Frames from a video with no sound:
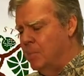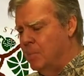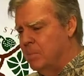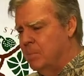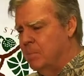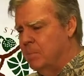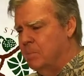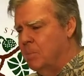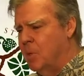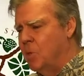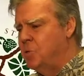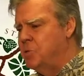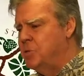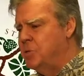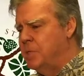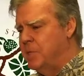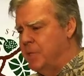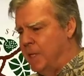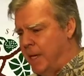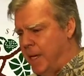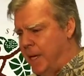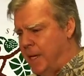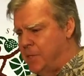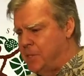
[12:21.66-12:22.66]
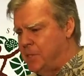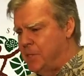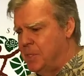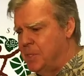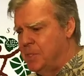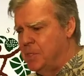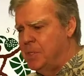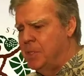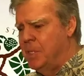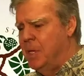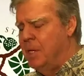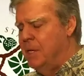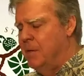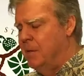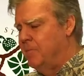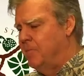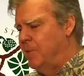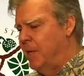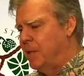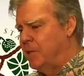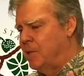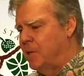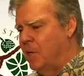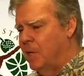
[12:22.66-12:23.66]
most of the cases, in
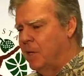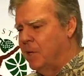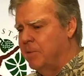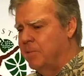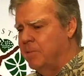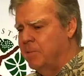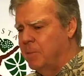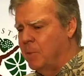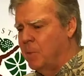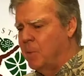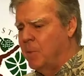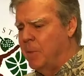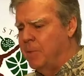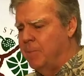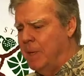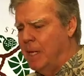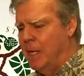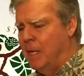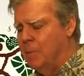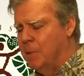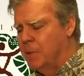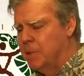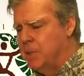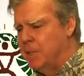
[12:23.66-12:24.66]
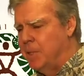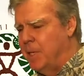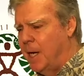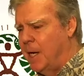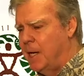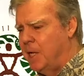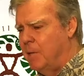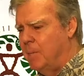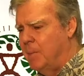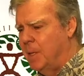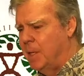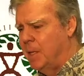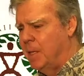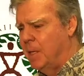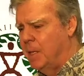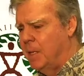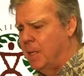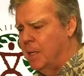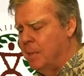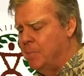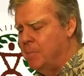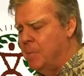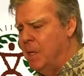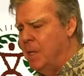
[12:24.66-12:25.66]
fact, all of them we've been able to document
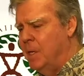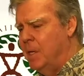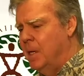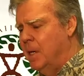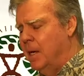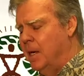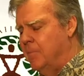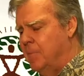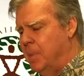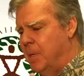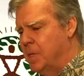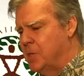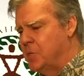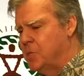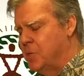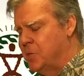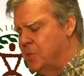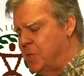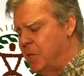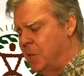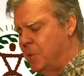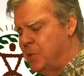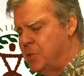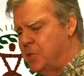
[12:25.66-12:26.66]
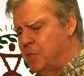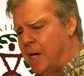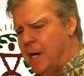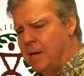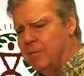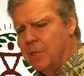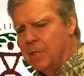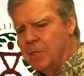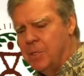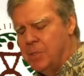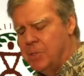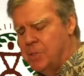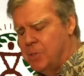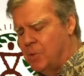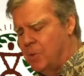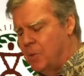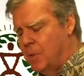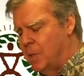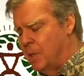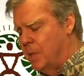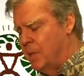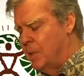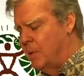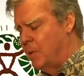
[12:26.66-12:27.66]
have been associated with travelers
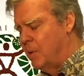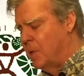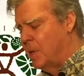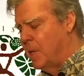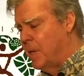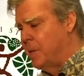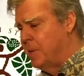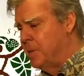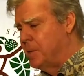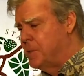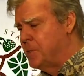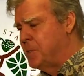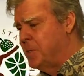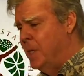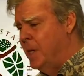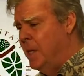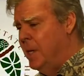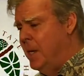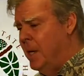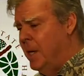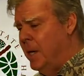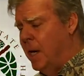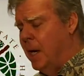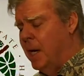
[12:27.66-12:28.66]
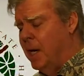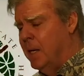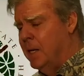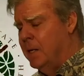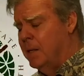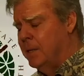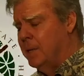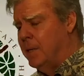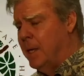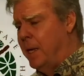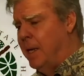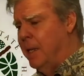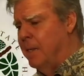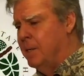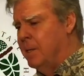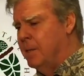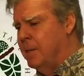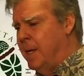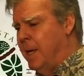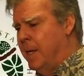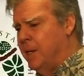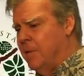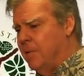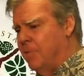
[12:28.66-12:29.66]
or others. And
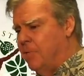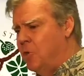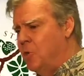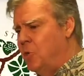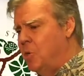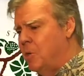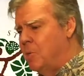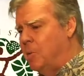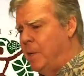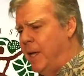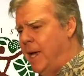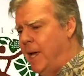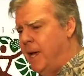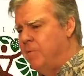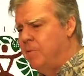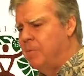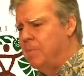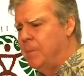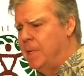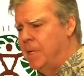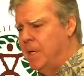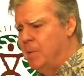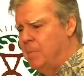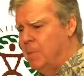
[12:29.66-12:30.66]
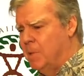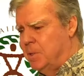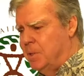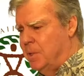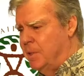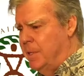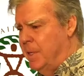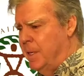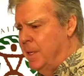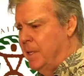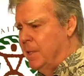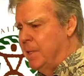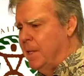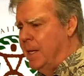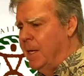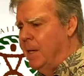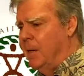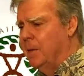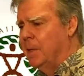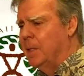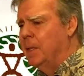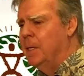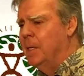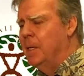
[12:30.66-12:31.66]
the few that we haven't been able to nail down